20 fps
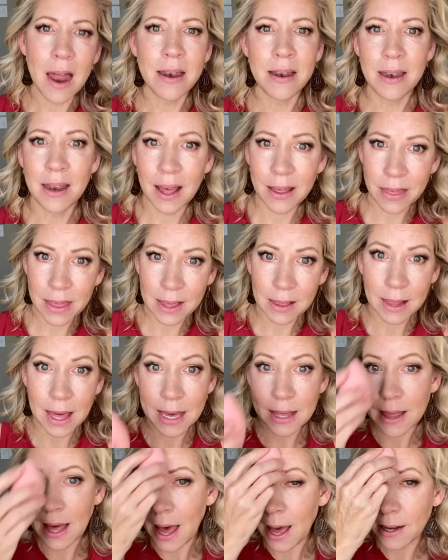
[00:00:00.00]
nothing
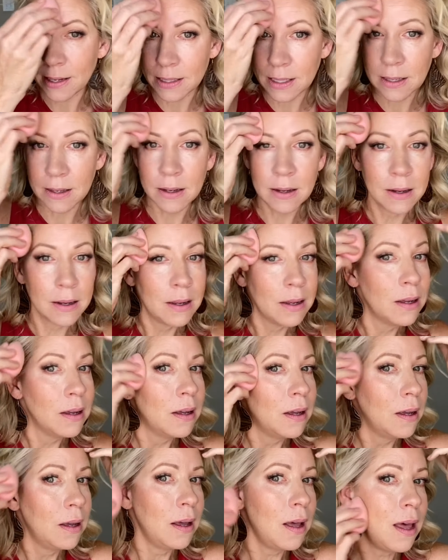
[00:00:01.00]
like that.
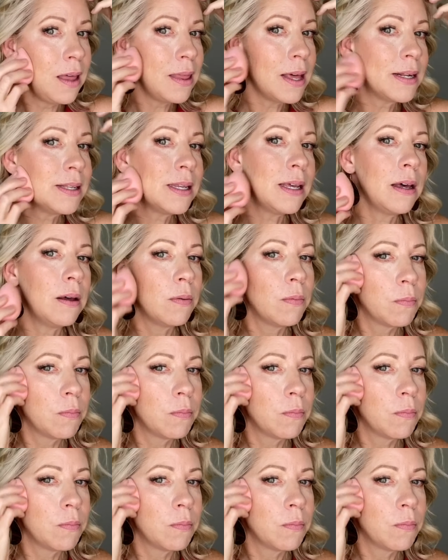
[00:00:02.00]
And that's it.